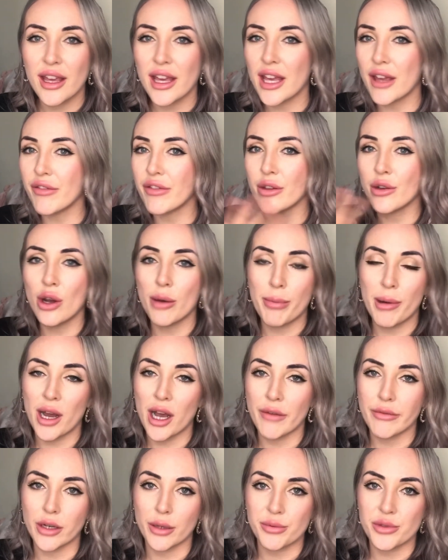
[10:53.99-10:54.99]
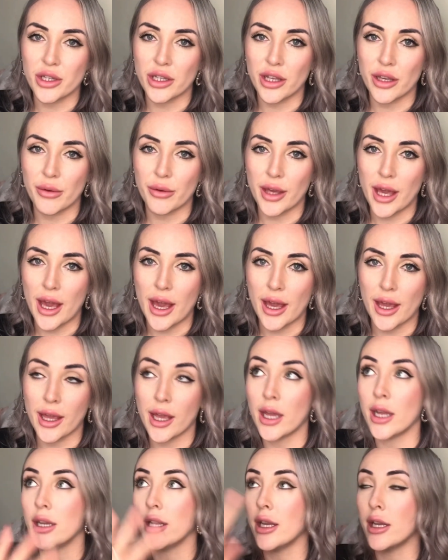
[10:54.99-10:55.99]
If you're not part of Adoption U K,
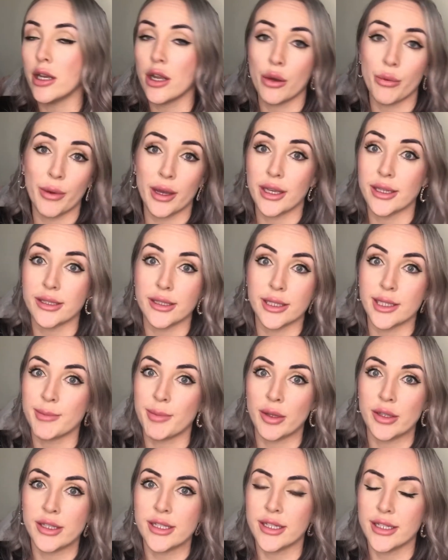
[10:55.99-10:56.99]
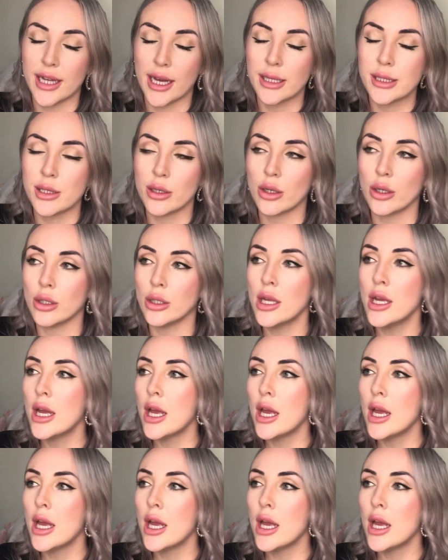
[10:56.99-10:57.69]
and in no way is this sponsored at all,